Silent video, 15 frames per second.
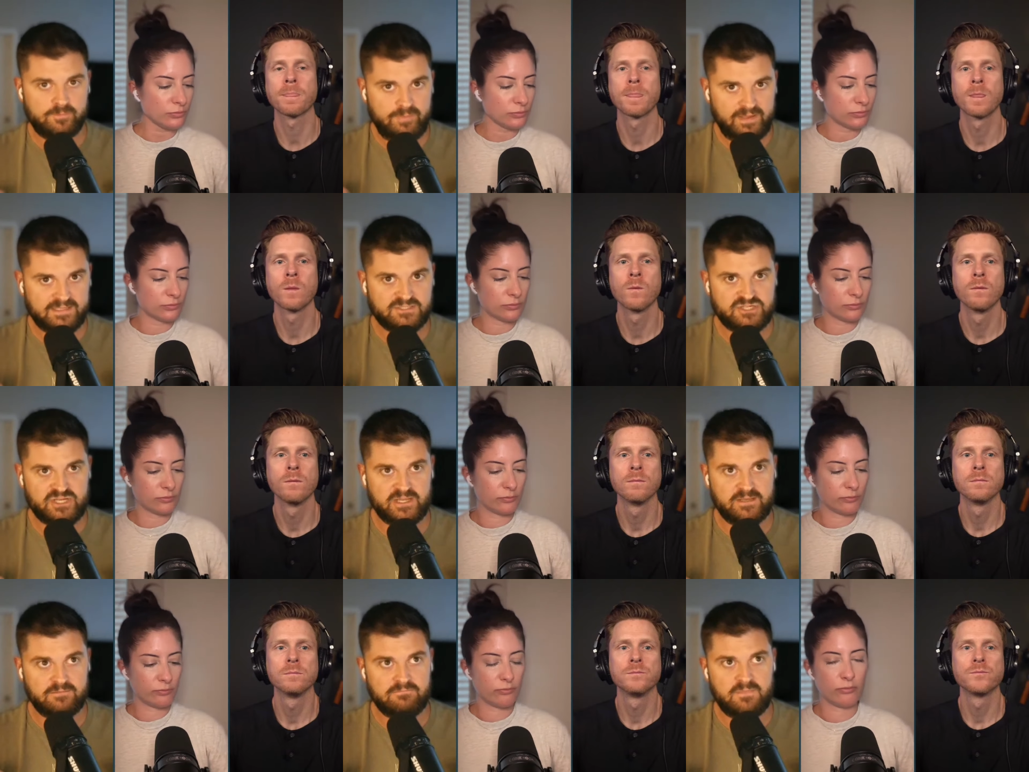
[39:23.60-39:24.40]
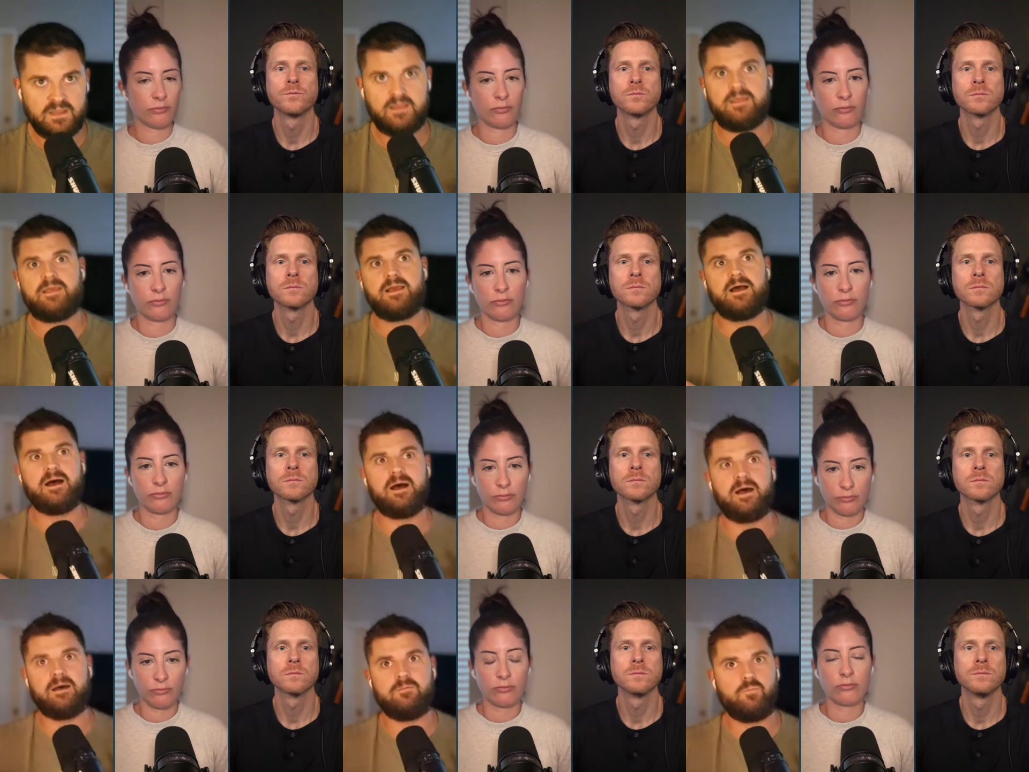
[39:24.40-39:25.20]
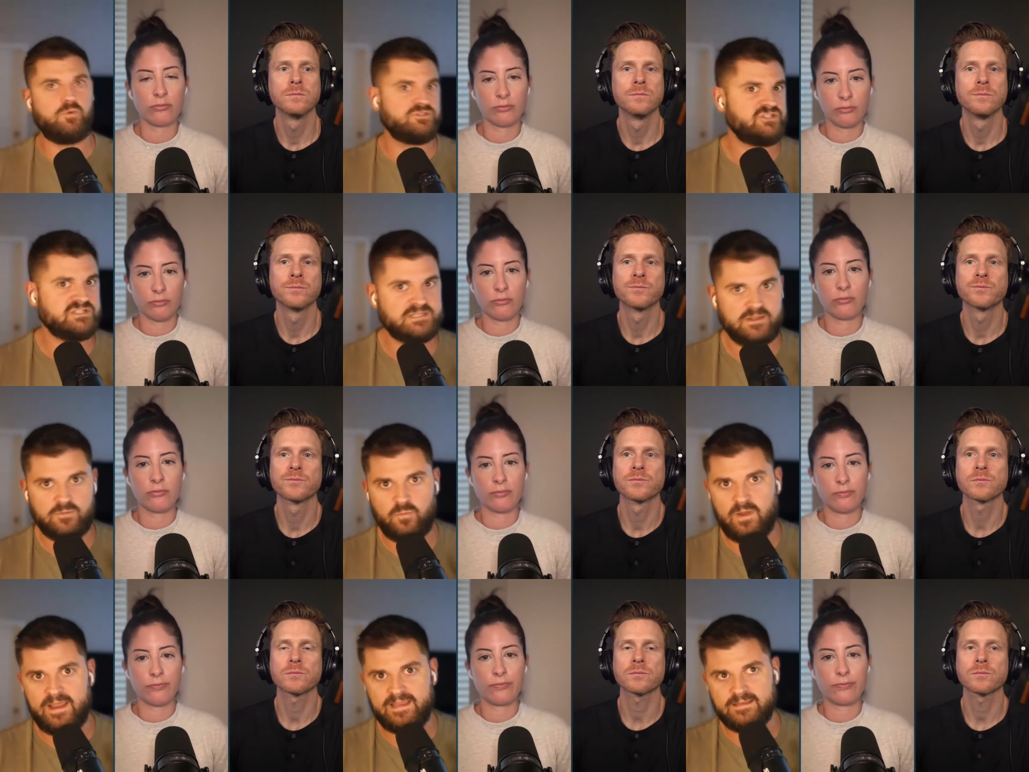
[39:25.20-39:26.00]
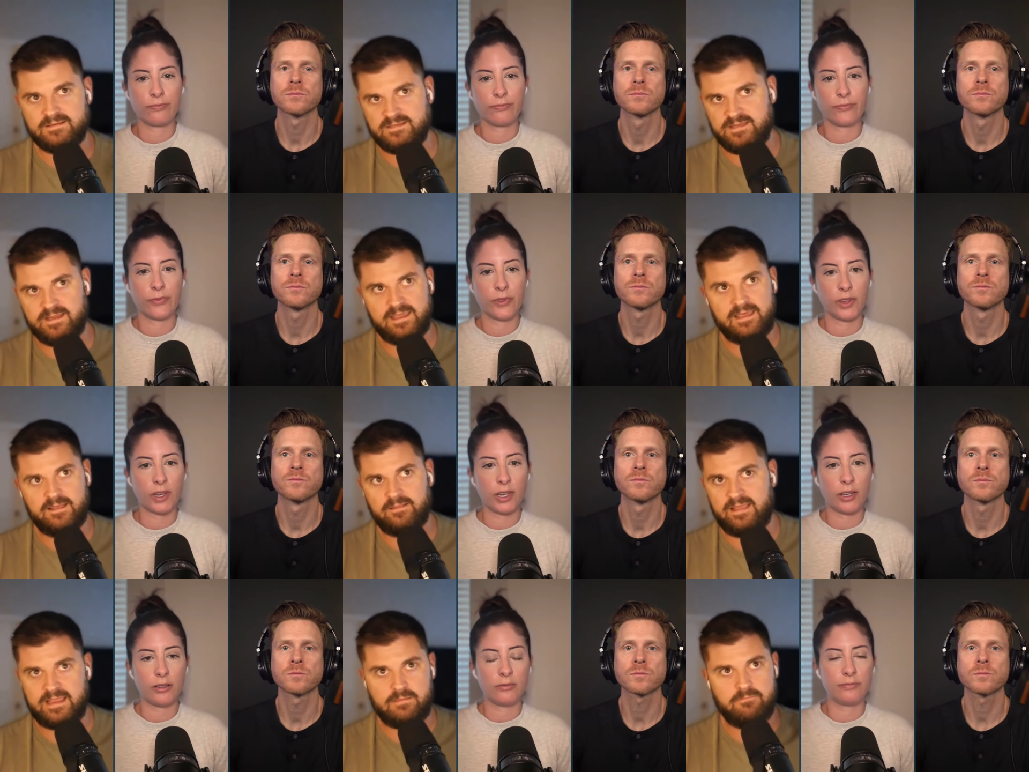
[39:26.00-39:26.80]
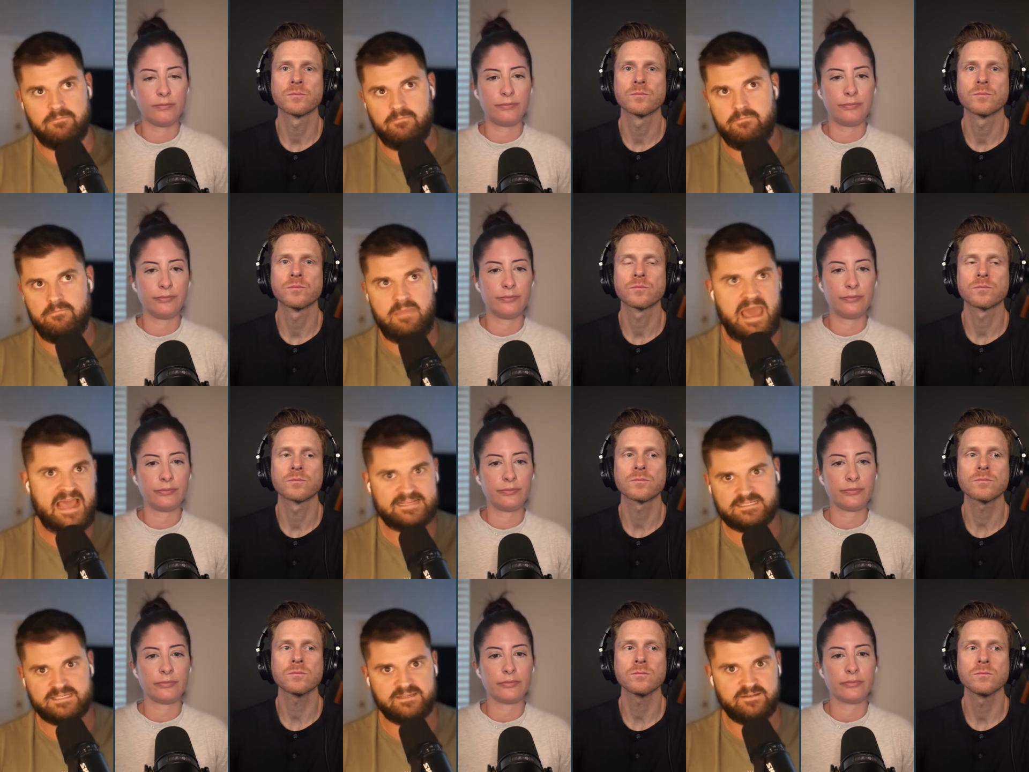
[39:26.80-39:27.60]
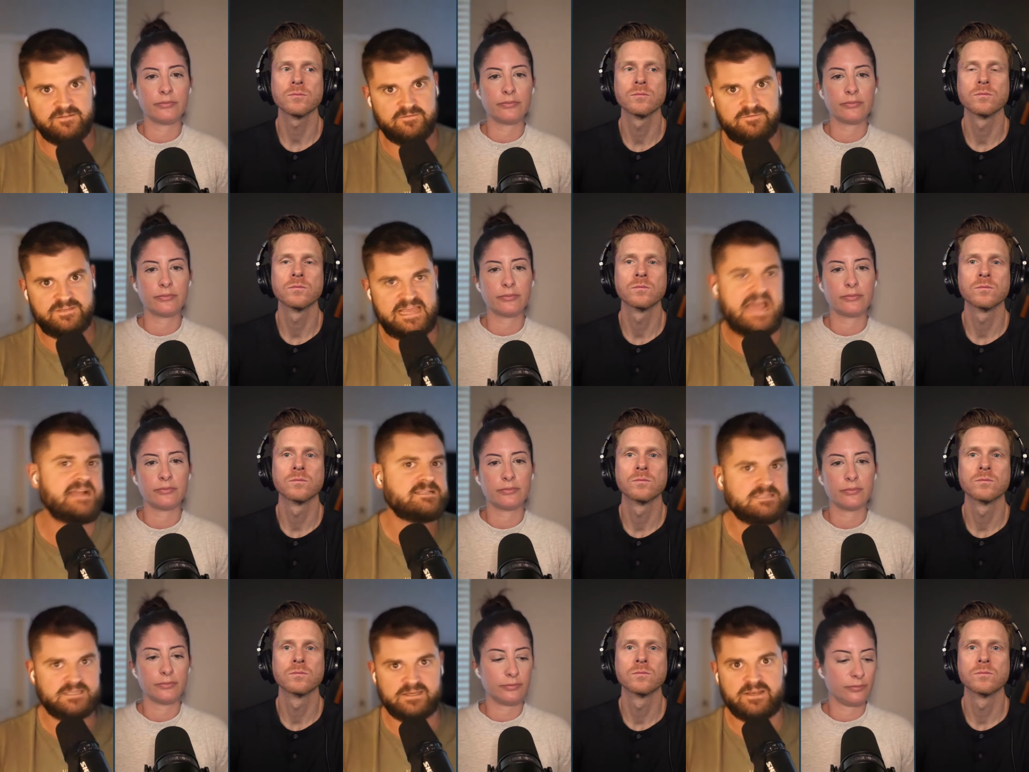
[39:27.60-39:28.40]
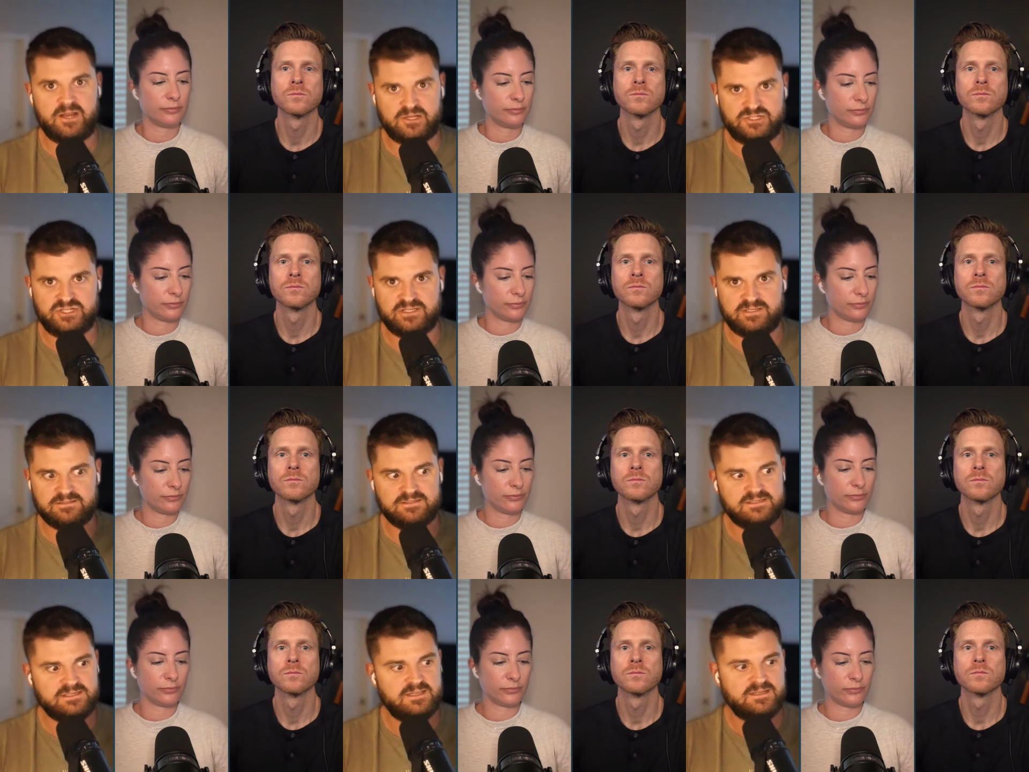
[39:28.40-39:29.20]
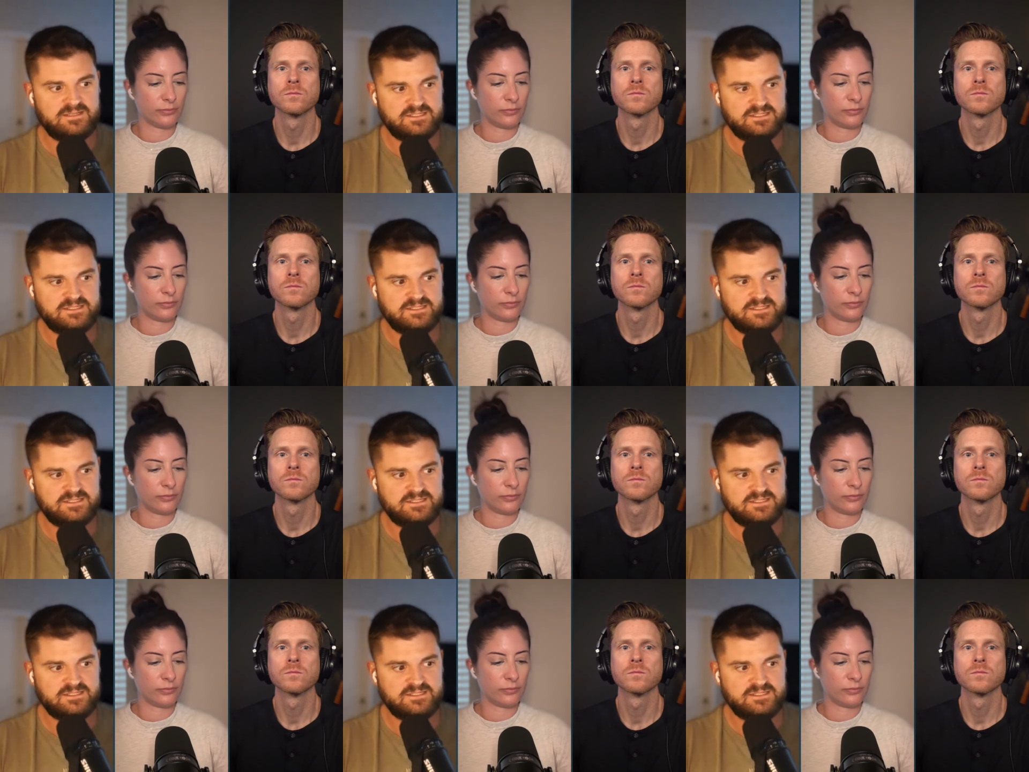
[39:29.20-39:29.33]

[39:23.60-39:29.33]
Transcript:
Speaker 1: pension, which is a way to get like massive tax deductions.